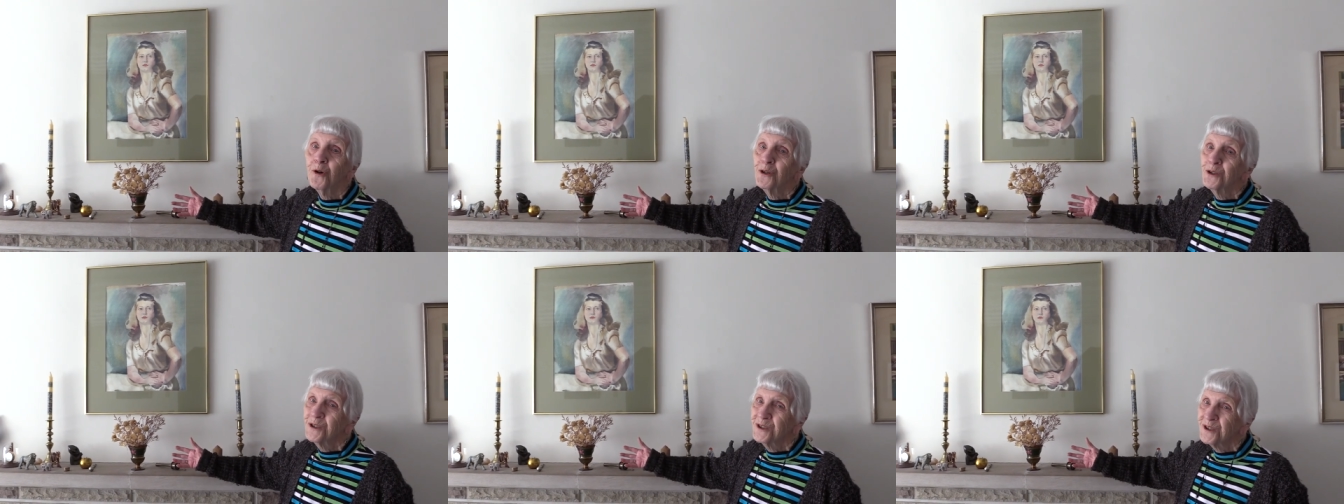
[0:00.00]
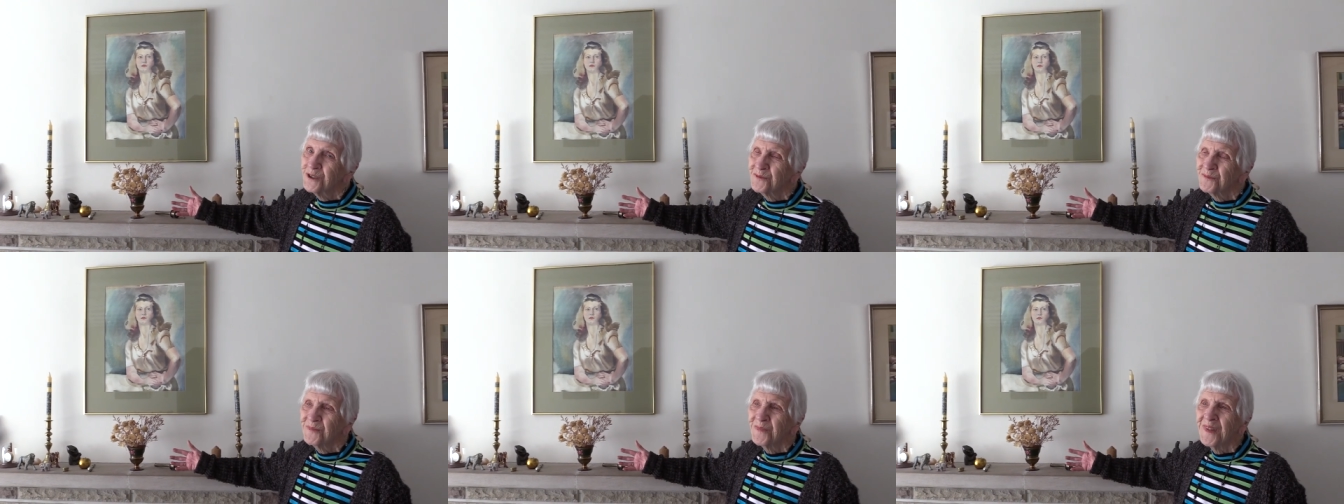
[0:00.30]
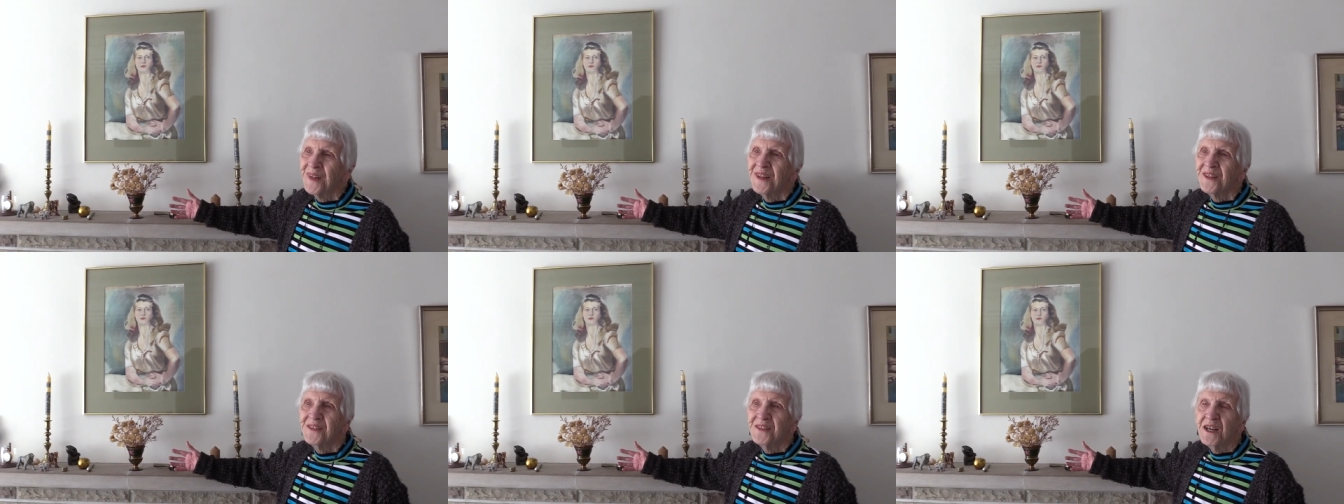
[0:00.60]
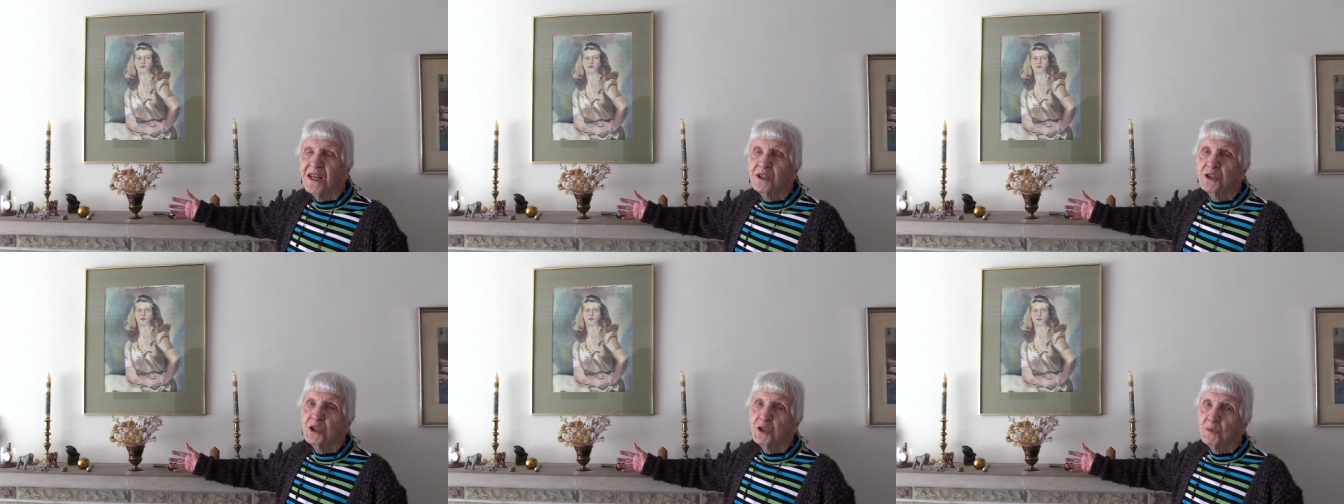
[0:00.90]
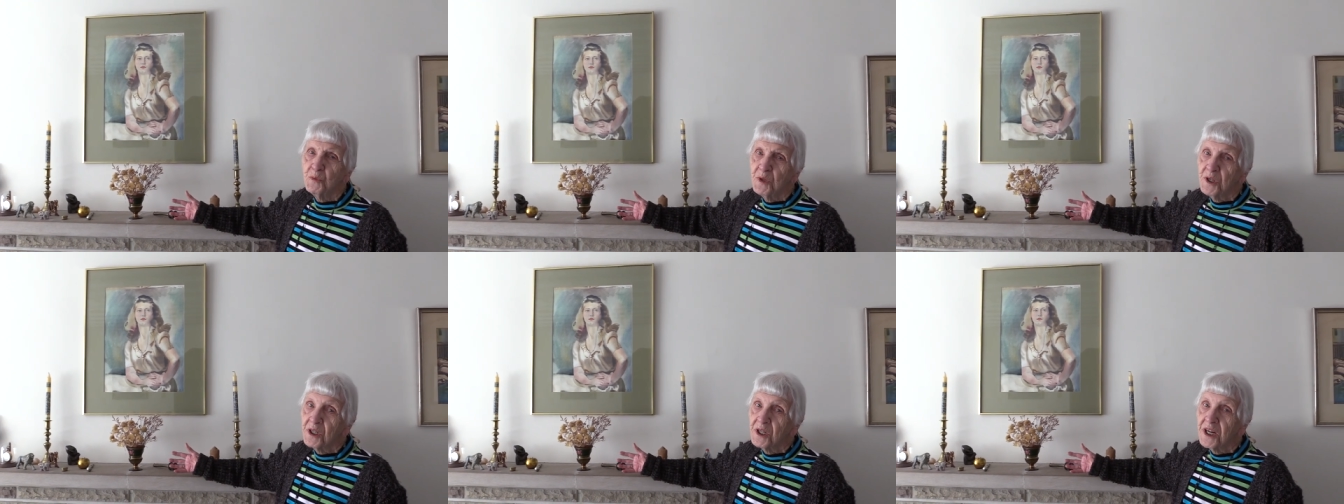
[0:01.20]
course, then she
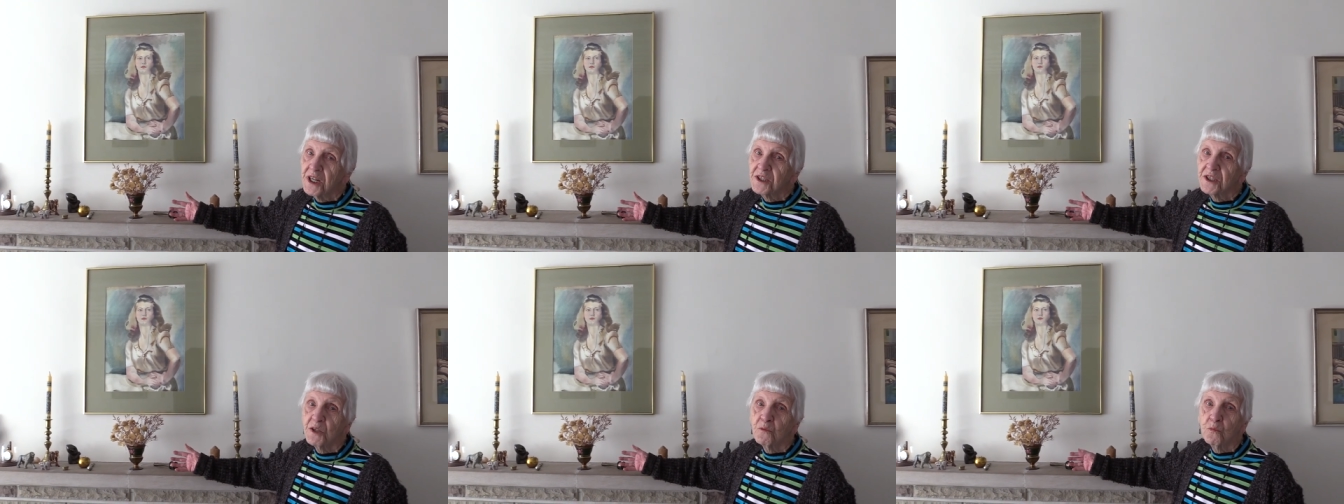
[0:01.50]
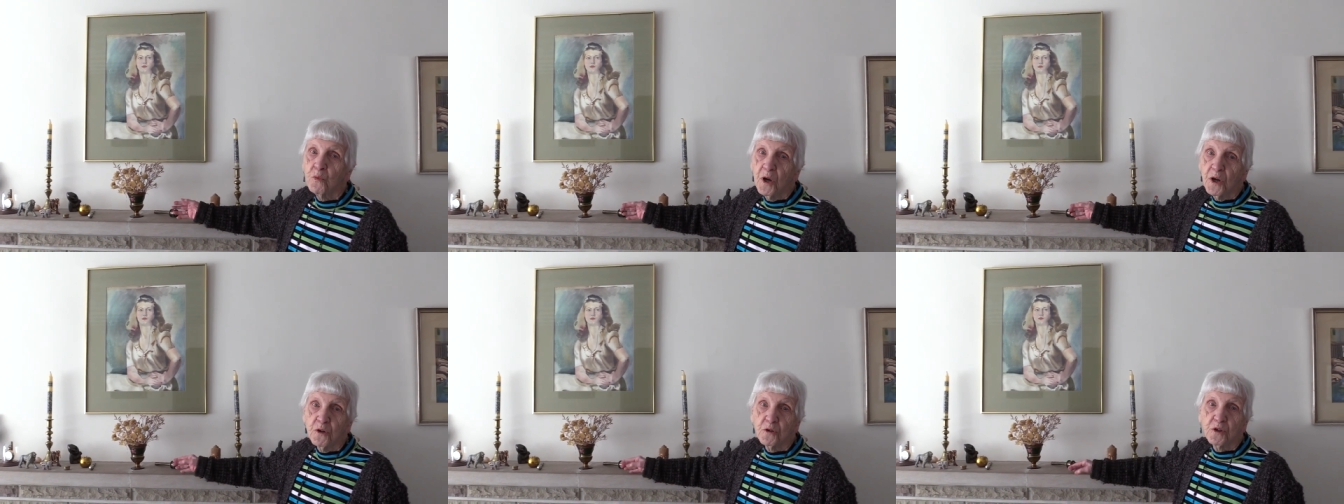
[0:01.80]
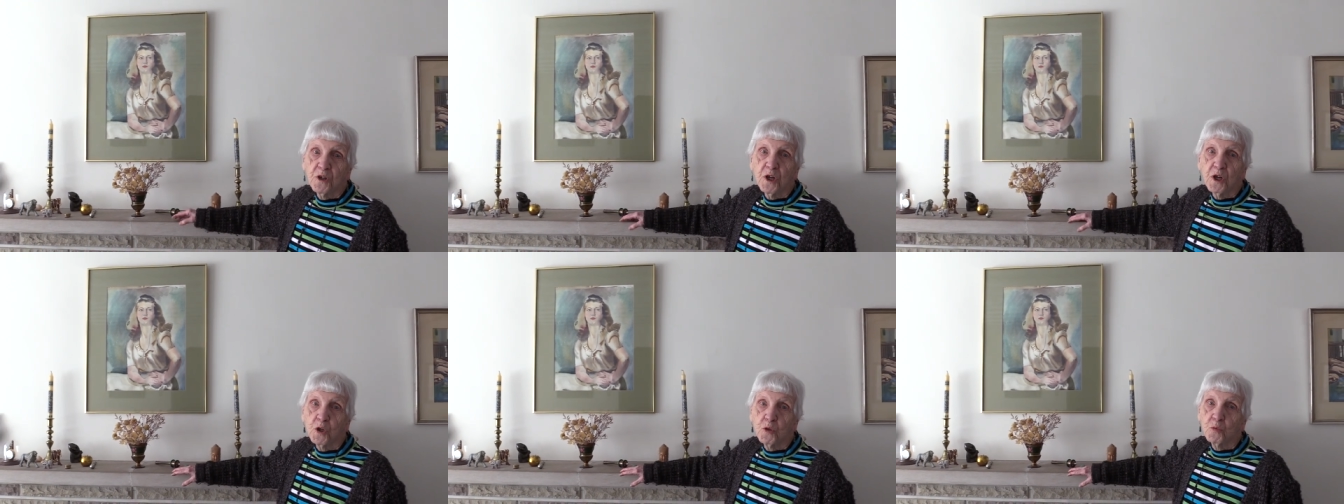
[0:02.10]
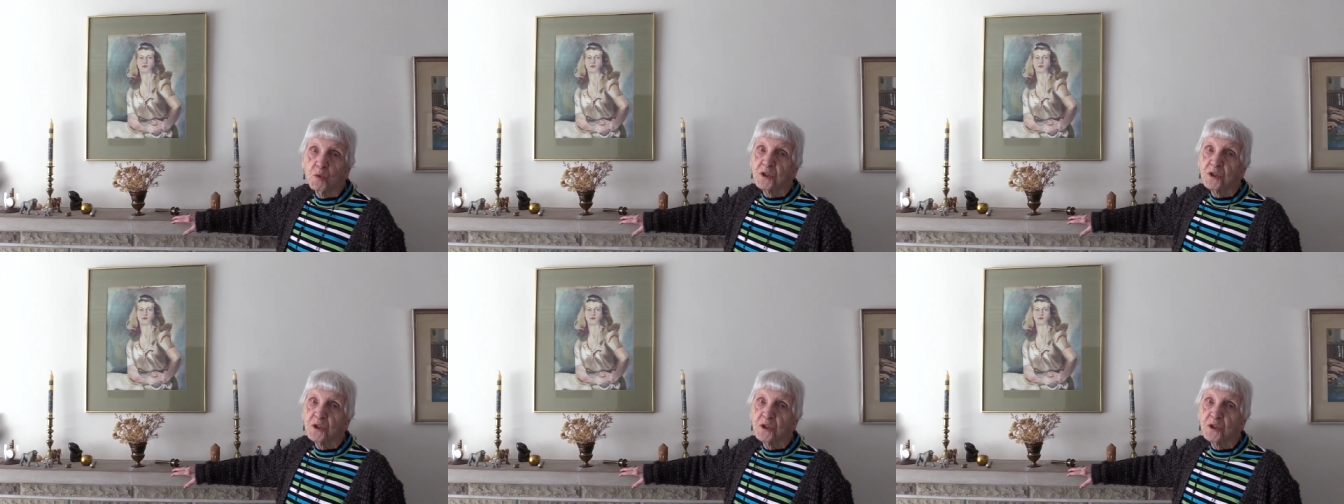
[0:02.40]
realized that watercolor